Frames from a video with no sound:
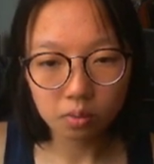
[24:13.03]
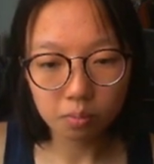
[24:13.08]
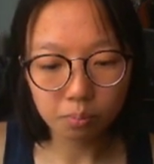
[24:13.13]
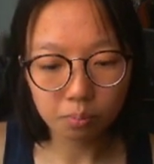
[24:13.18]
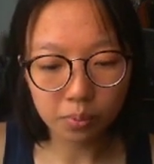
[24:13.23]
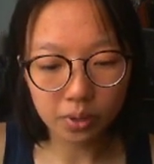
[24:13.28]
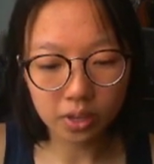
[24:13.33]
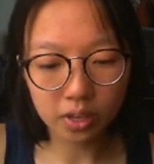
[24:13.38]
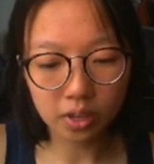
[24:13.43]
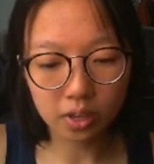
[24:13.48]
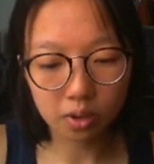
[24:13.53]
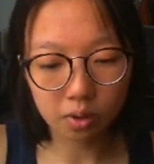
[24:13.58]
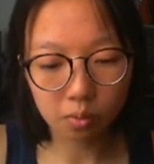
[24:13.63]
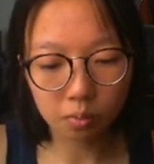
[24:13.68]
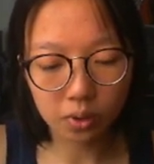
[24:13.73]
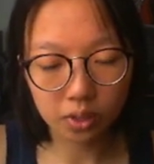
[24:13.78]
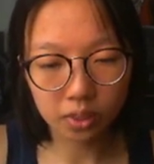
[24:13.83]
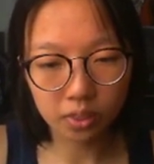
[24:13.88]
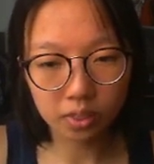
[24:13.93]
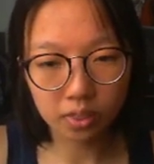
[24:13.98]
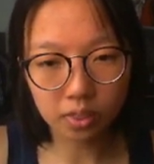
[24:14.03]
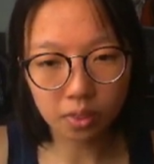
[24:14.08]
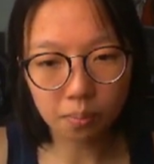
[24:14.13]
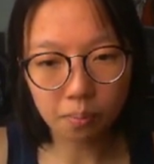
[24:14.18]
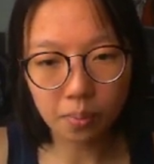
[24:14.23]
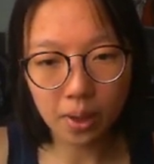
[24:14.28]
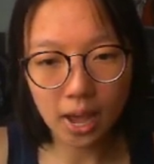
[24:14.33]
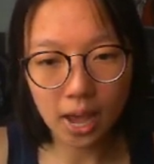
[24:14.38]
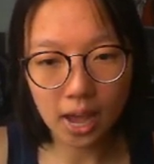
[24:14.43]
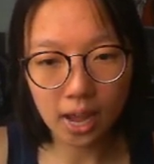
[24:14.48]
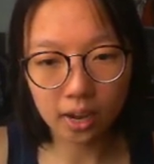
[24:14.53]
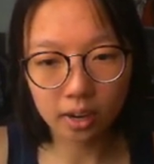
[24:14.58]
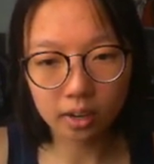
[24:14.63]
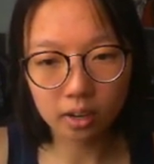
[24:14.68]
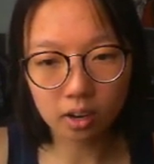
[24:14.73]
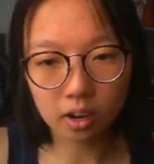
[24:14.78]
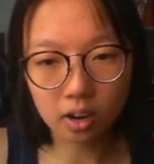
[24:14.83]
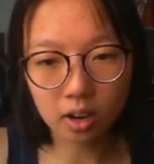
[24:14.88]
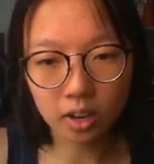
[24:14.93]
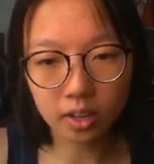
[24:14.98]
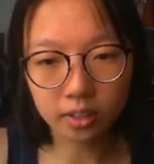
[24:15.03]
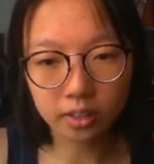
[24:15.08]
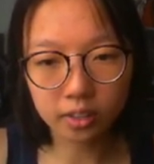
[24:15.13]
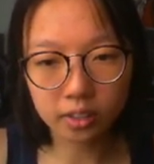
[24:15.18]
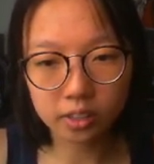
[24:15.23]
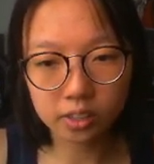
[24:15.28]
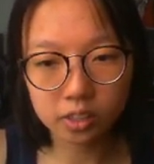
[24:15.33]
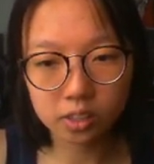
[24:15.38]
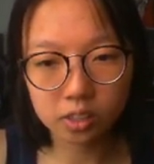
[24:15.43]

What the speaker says: being with the pack on the